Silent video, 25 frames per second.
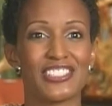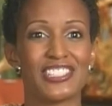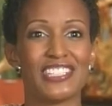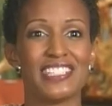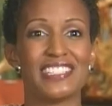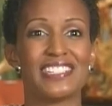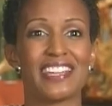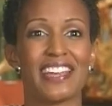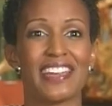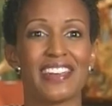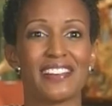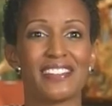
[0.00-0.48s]

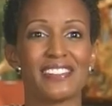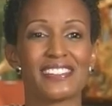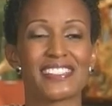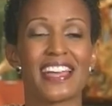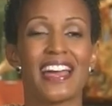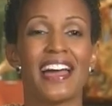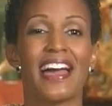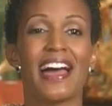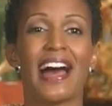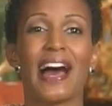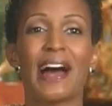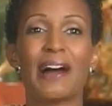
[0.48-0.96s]
details,
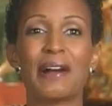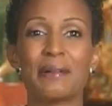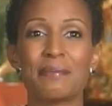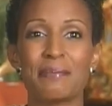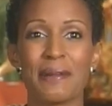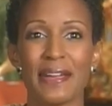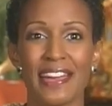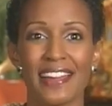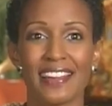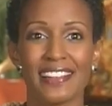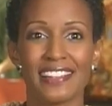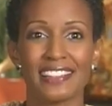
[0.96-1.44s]
our
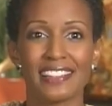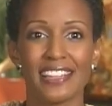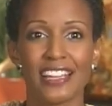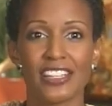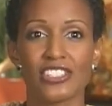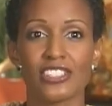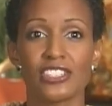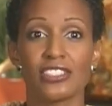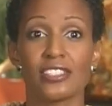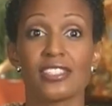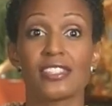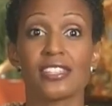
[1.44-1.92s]
pant
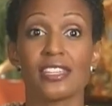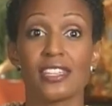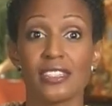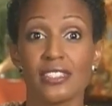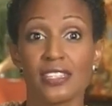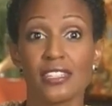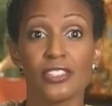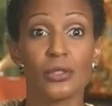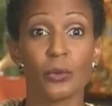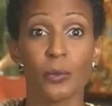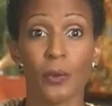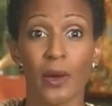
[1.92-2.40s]
collection is
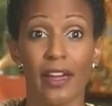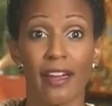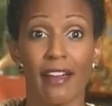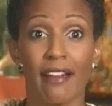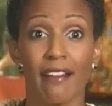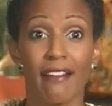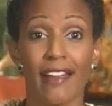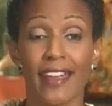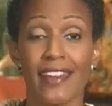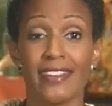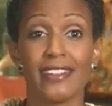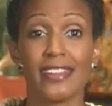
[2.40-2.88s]
easy to
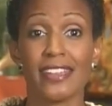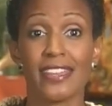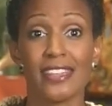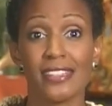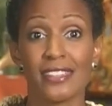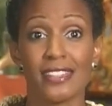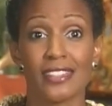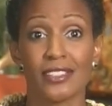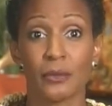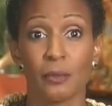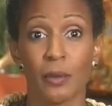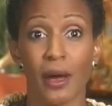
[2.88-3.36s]
wear and
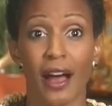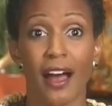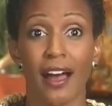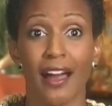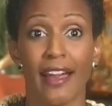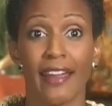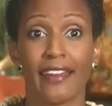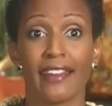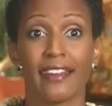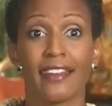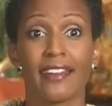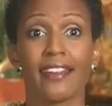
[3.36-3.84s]
easy to buy.